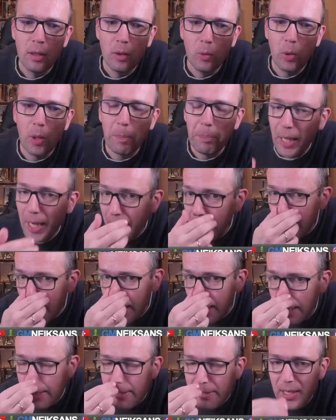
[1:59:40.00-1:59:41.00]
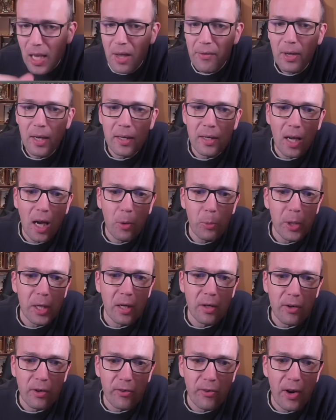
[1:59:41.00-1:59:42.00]
We play knight e7, and we
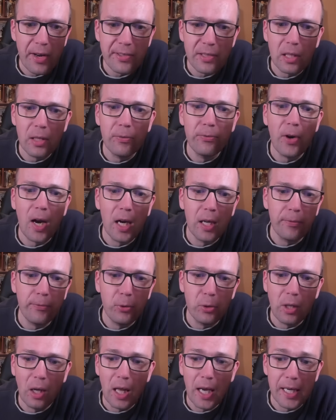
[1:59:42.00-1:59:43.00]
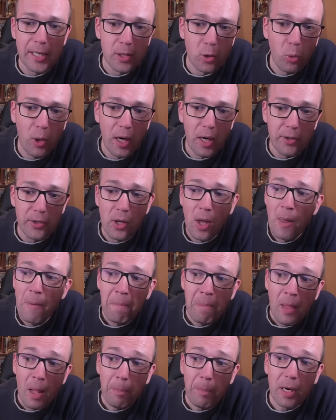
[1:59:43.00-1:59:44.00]
are aggressively fighting for the light squares.
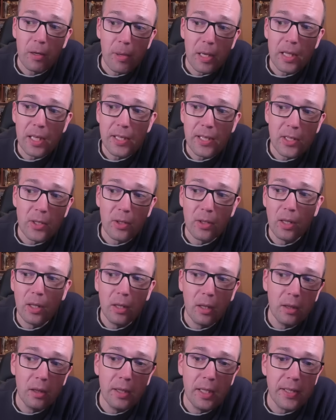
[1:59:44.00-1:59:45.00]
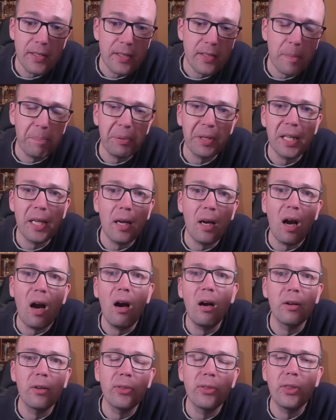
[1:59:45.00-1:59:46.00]
By the way, this is a pretty
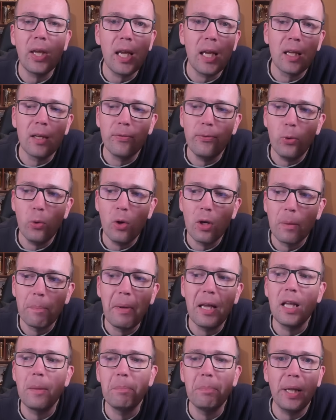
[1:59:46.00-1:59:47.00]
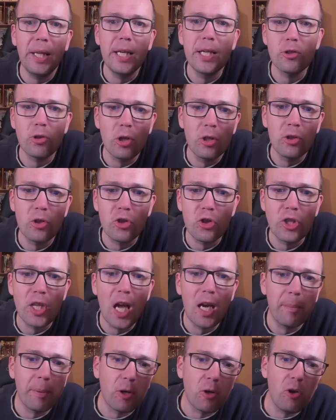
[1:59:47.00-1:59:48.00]
hard thing for many players to
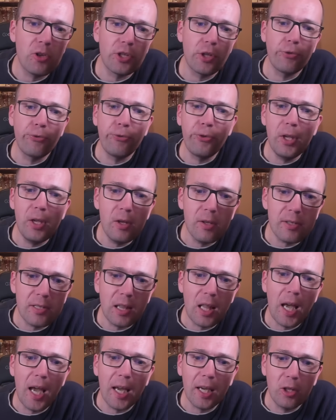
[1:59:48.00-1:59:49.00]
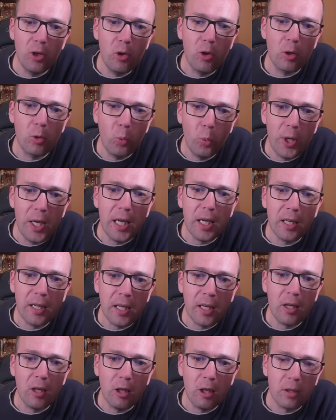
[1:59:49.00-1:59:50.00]
understand because it feels like you are
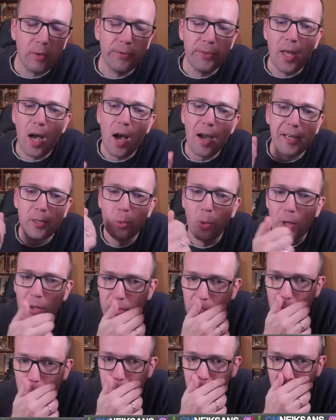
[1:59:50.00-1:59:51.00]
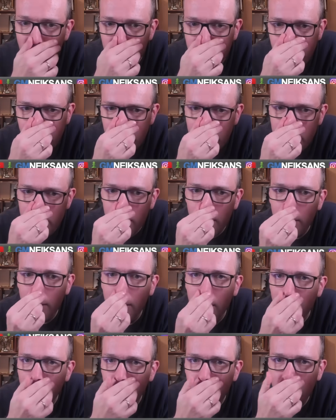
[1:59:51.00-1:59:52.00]
weakening a lot of dark squares in the process.
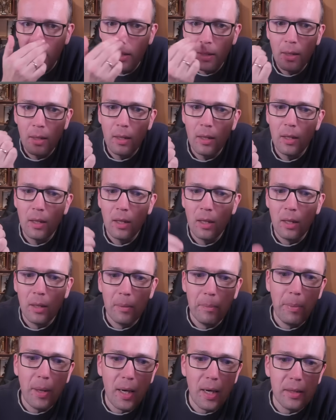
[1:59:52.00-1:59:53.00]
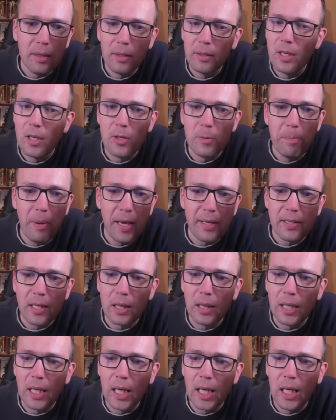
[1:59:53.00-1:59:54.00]
But there's
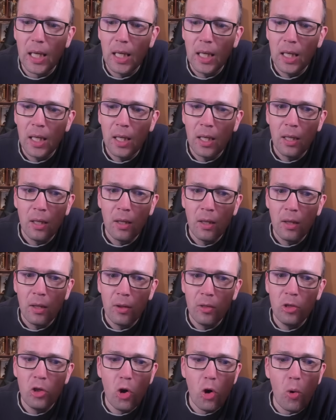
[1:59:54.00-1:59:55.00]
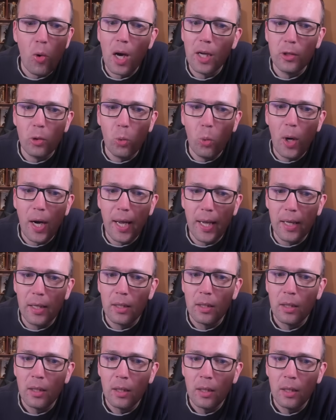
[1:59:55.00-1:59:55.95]
basically no other way.